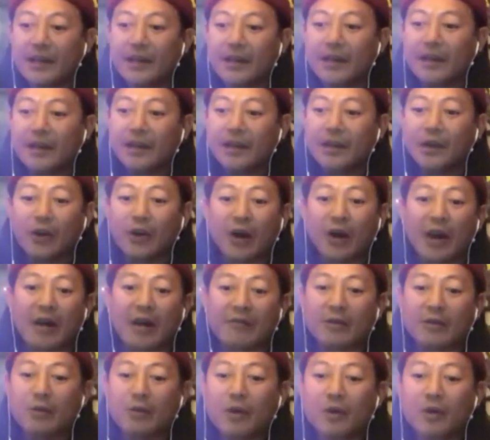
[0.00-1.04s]
you know,
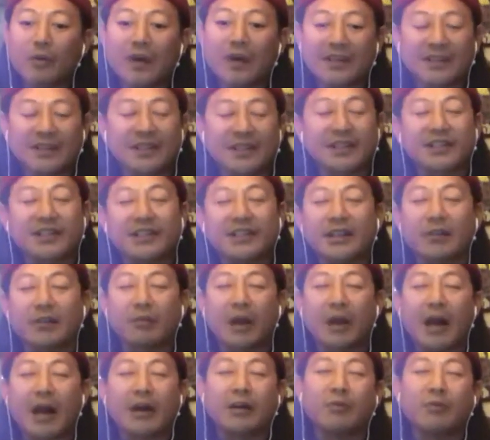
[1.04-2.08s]
everyone wants to sit
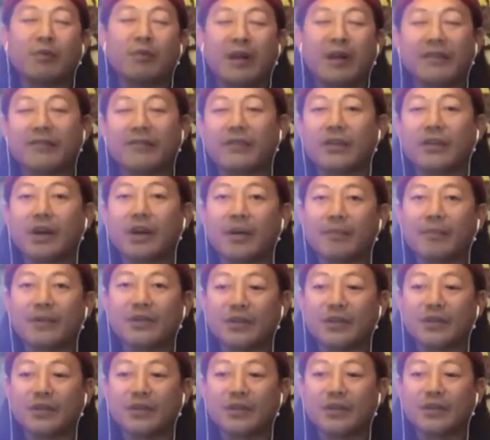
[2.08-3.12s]
around and wait for an
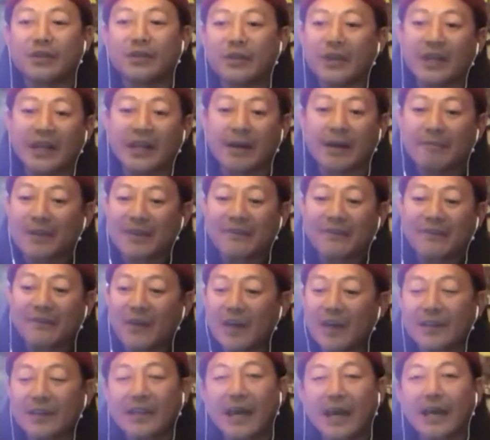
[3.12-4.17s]
opportunity. I'm like,
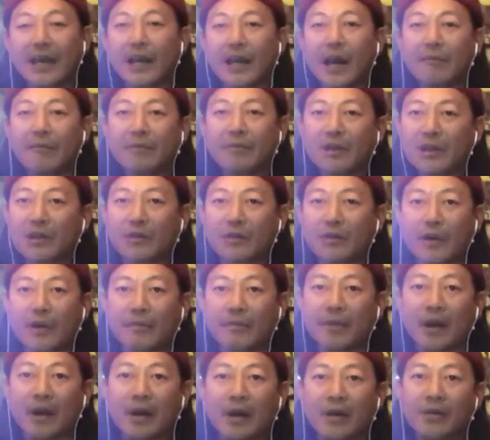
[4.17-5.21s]
fuck that. I'm going to create my
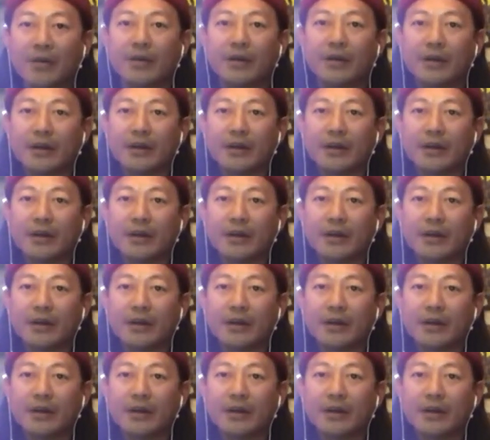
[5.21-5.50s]
own.